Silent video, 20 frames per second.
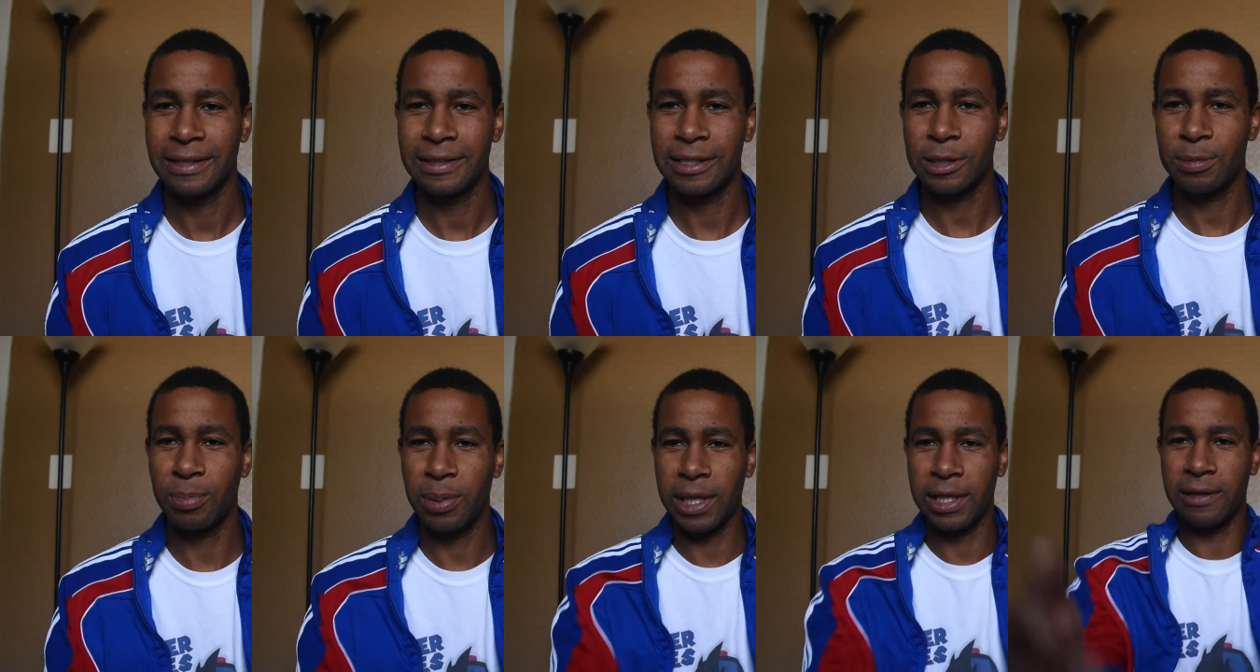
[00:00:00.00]

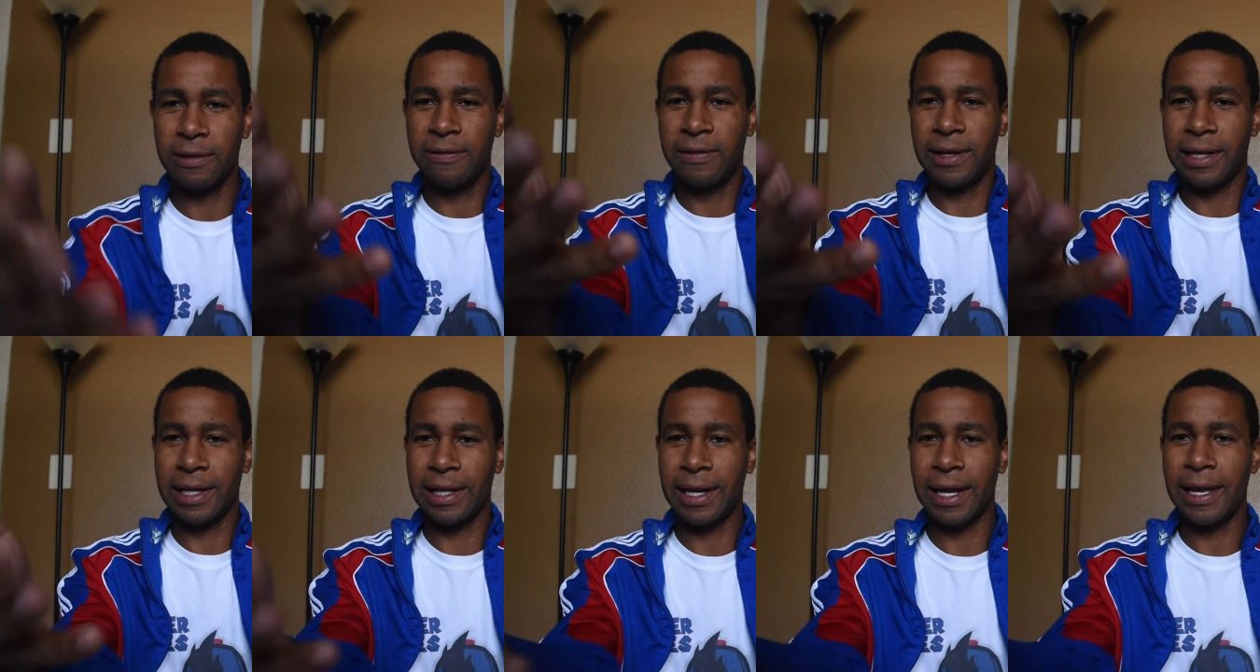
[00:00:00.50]
Just play the
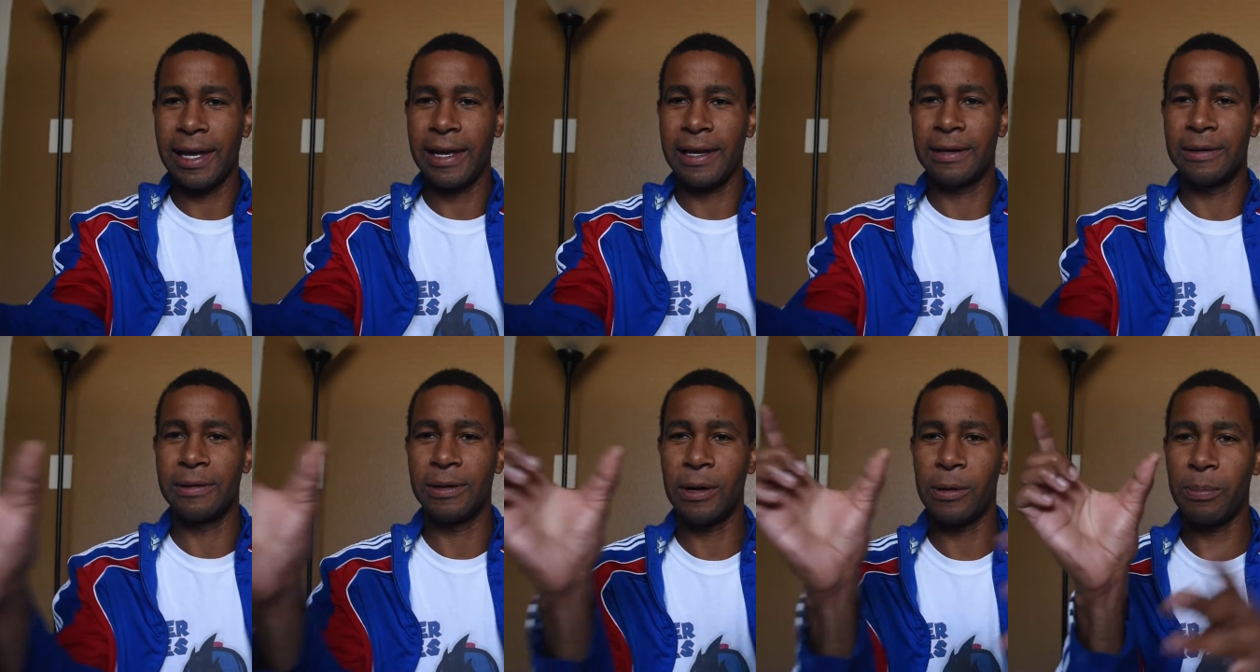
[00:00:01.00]
fucking
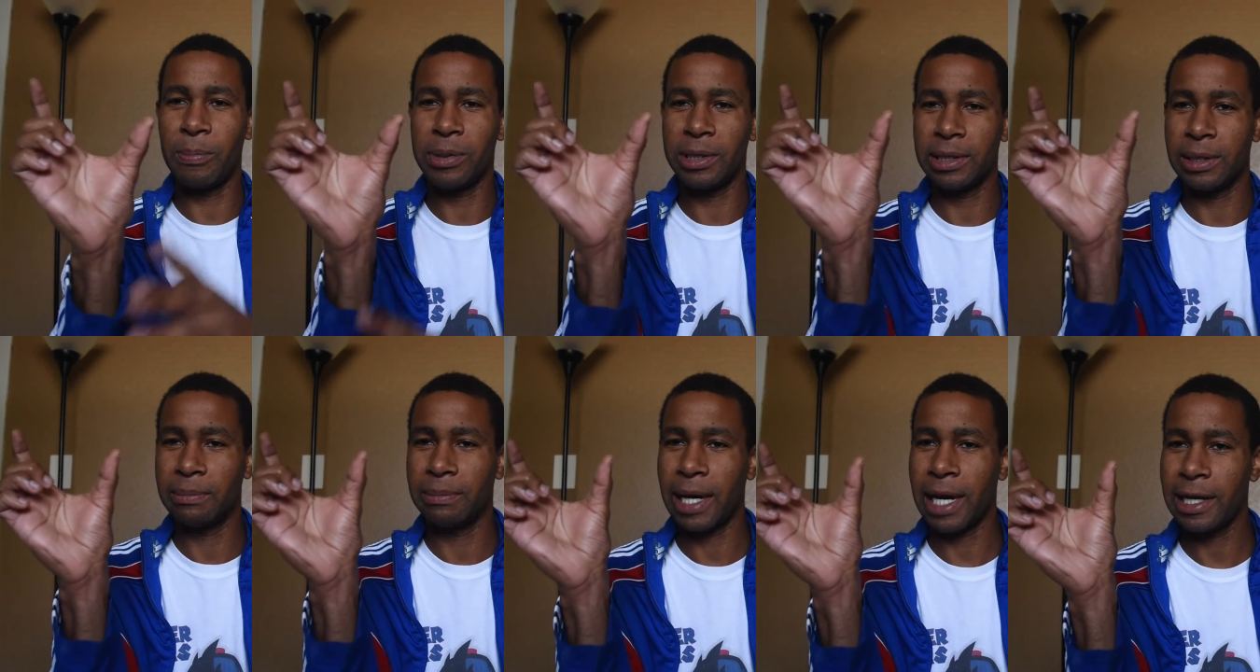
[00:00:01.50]
ad. Don't put
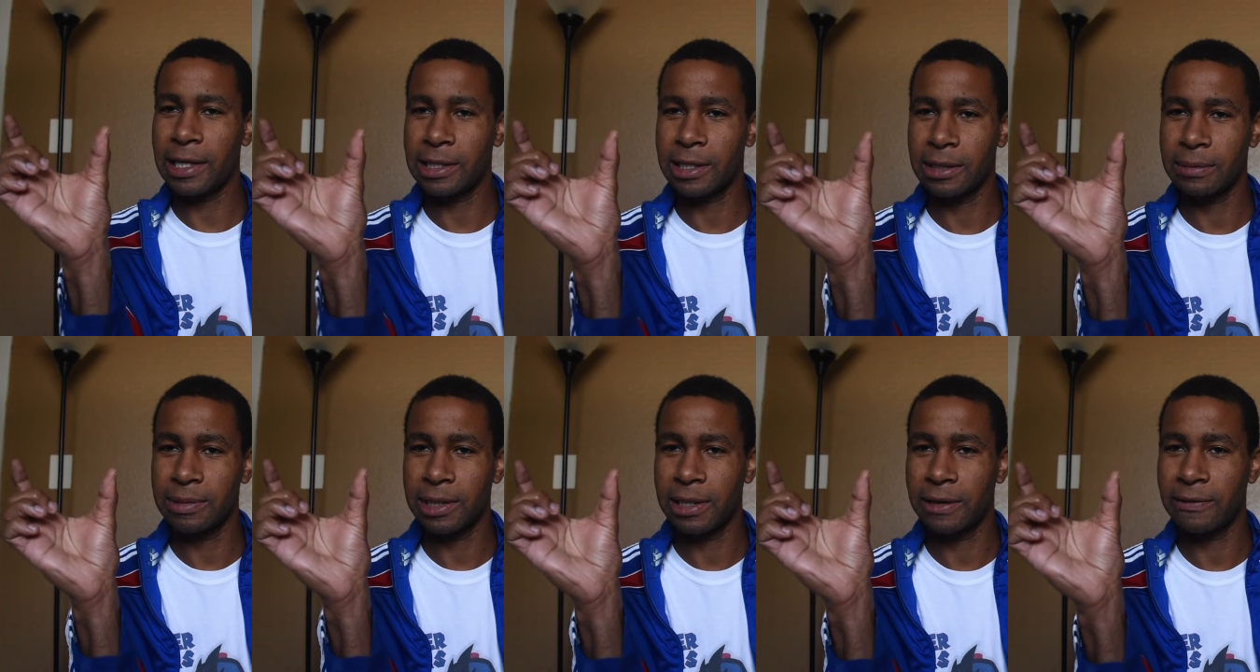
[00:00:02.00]
the box
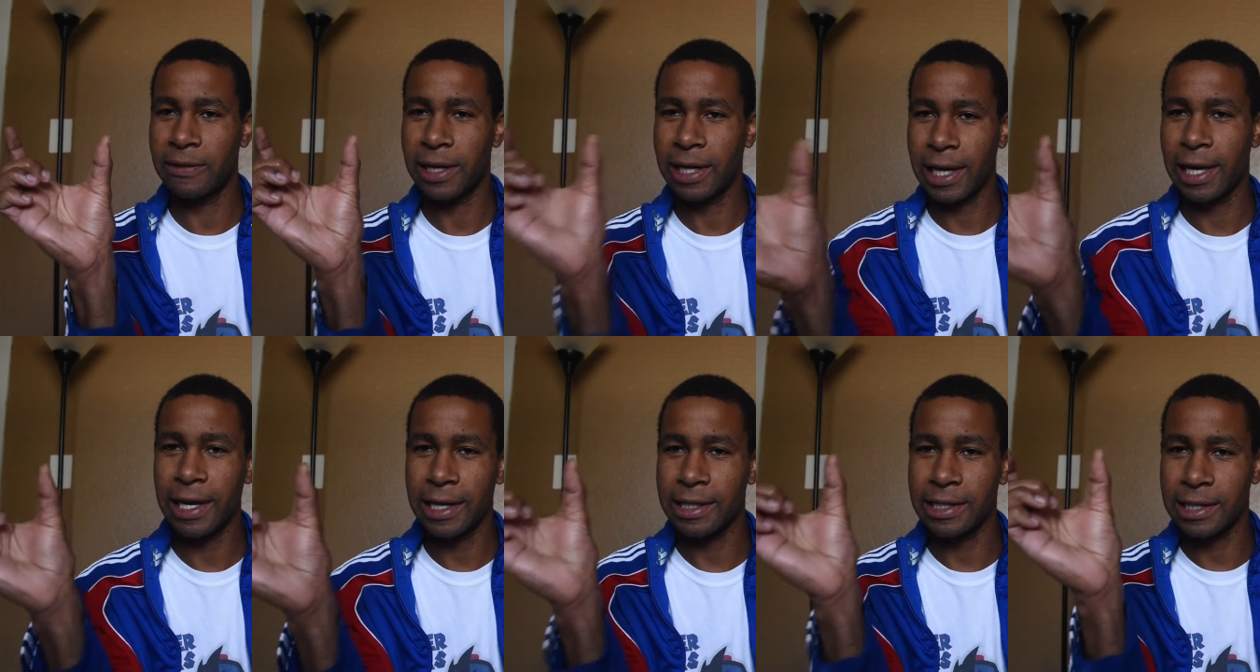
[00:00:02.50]
up there if I
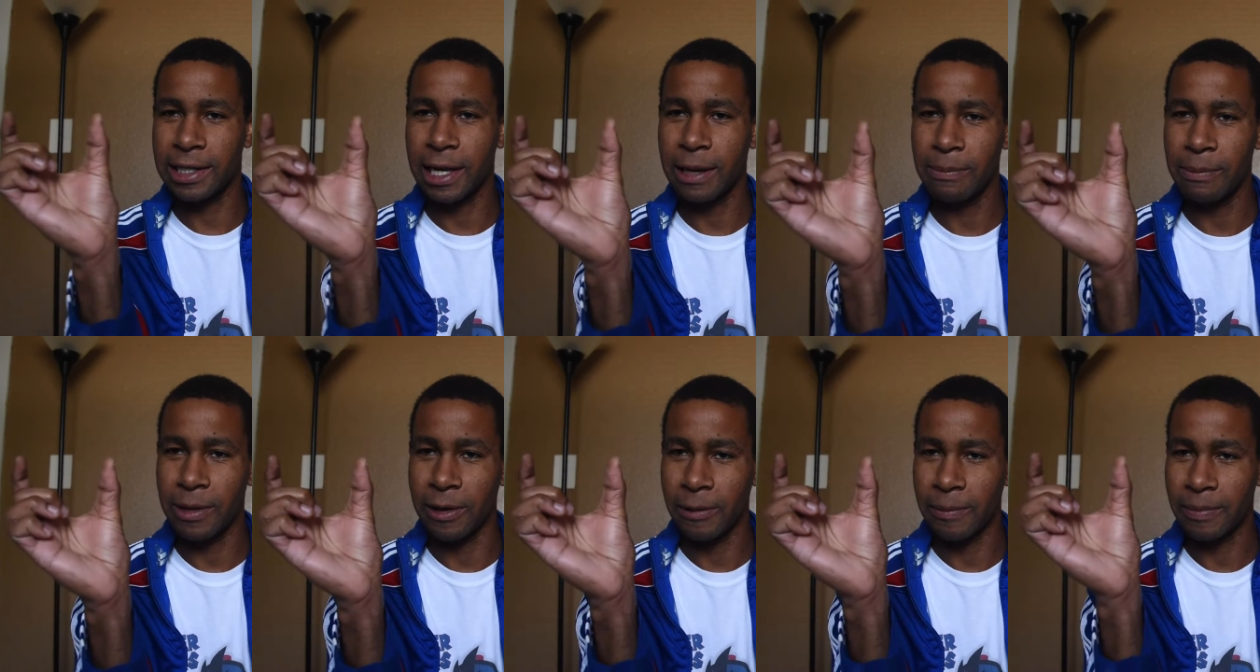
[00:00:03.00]
can't
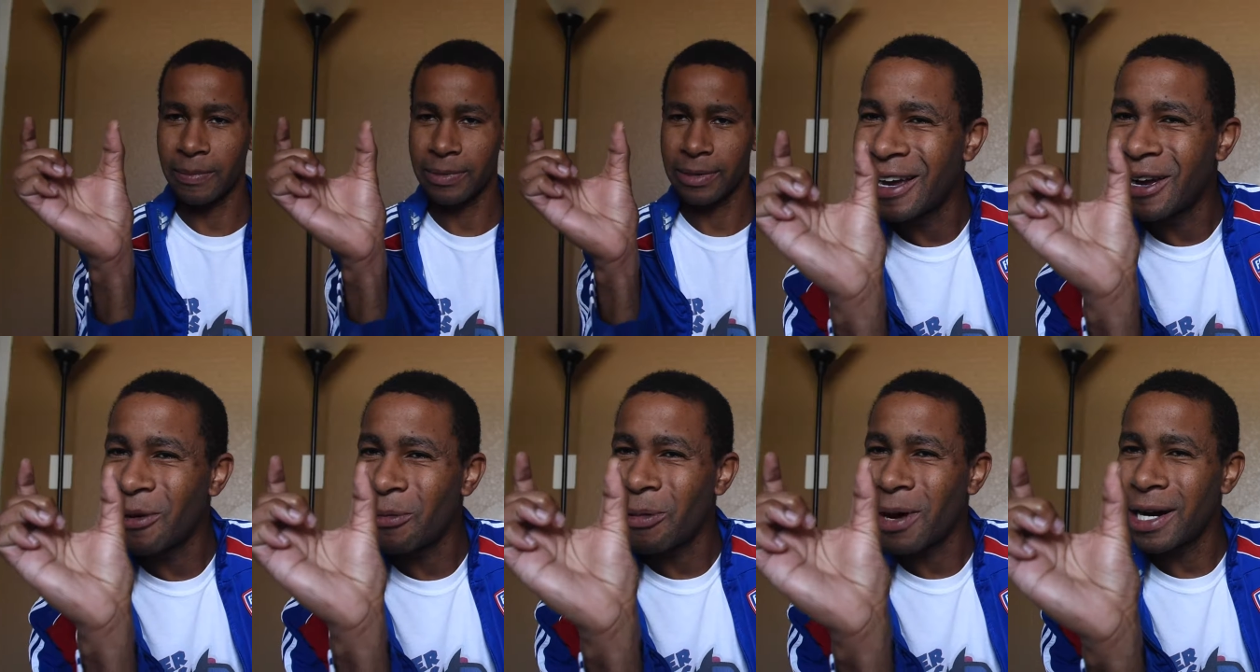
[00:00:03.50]
skip it.
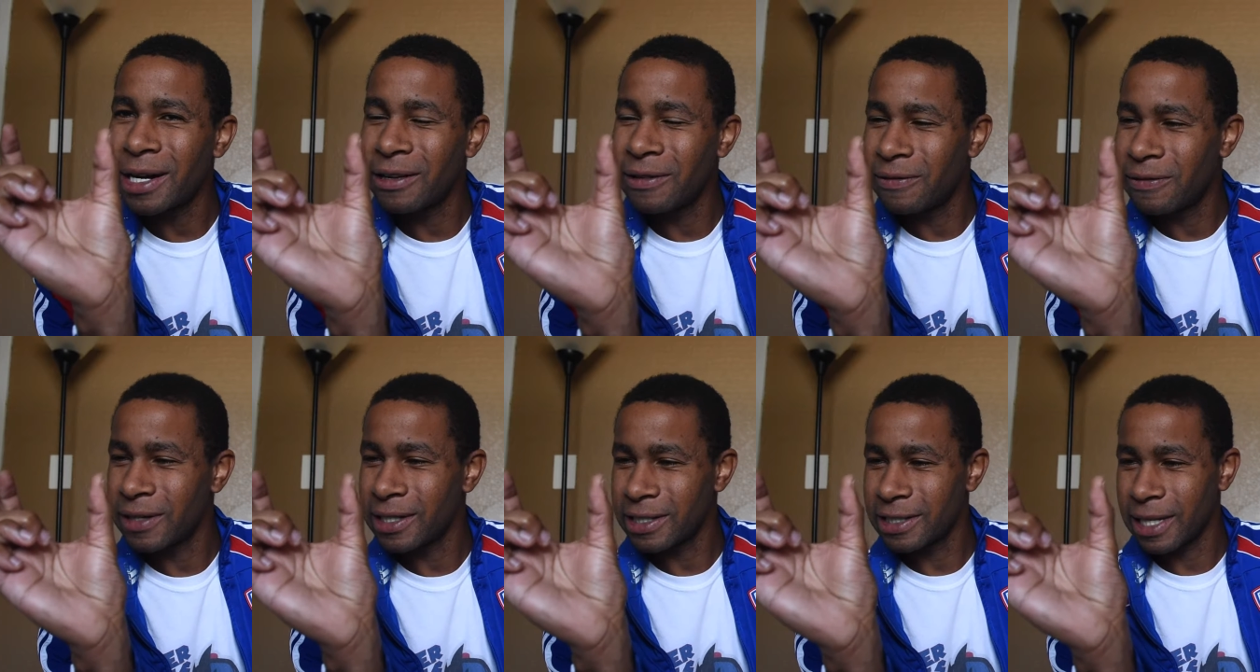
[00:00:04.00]
Why the
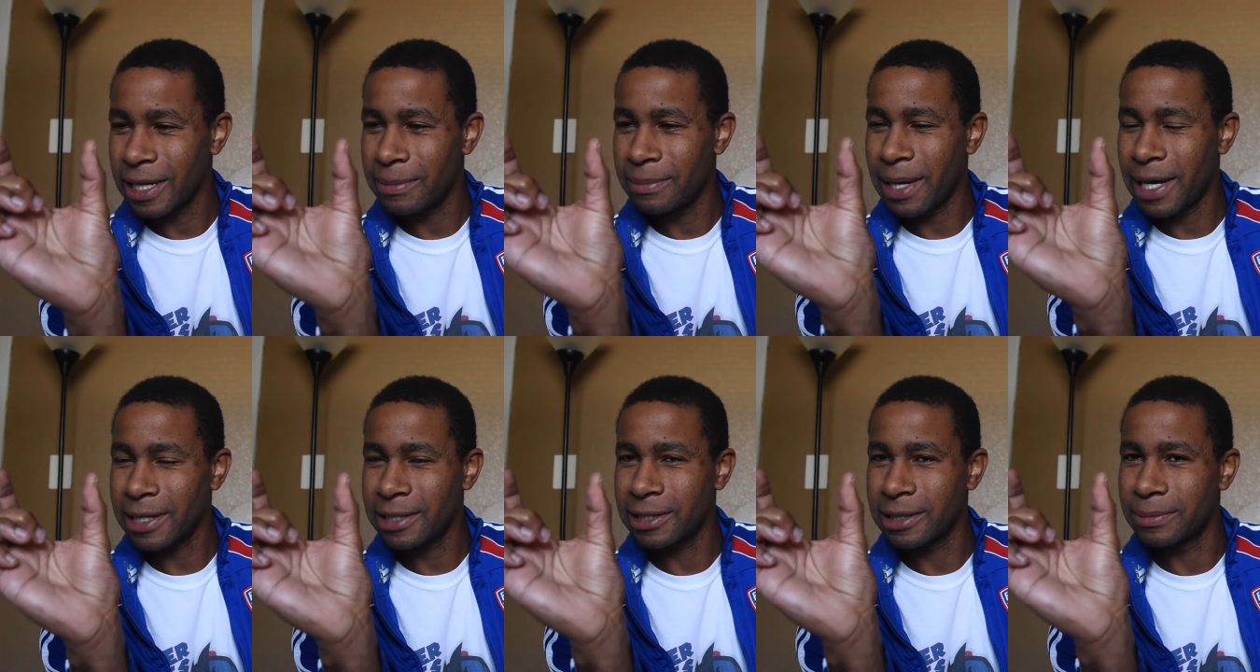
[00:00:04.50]
fuck is that
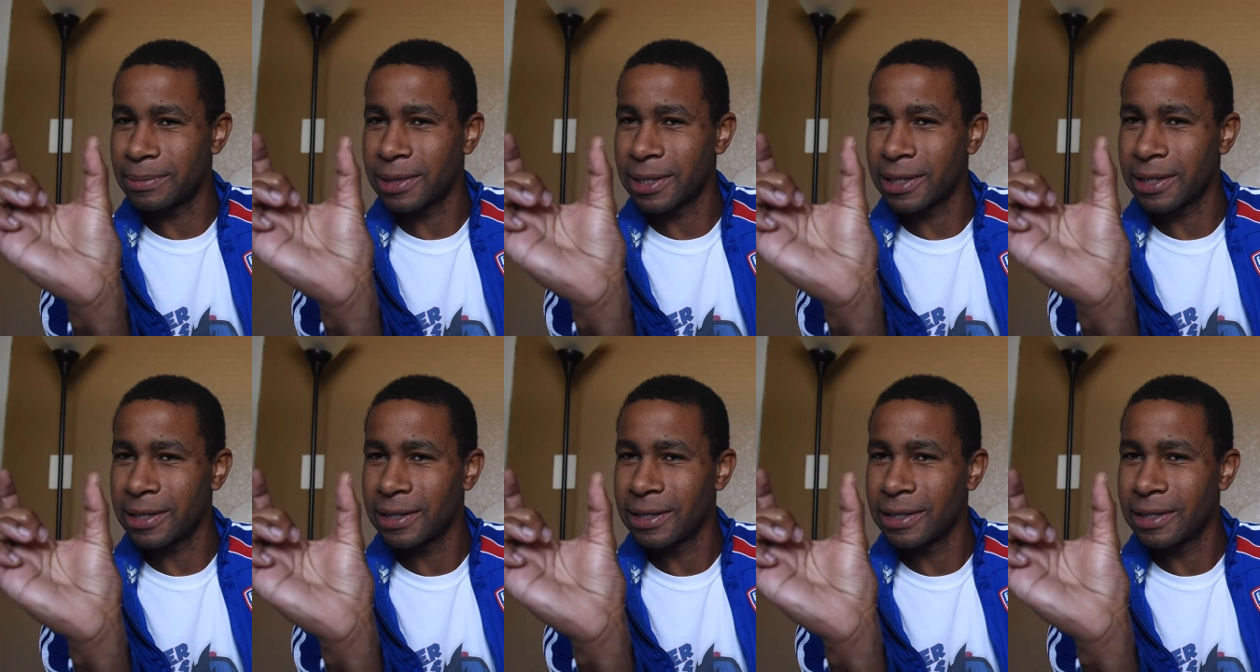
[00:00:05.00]
box up there?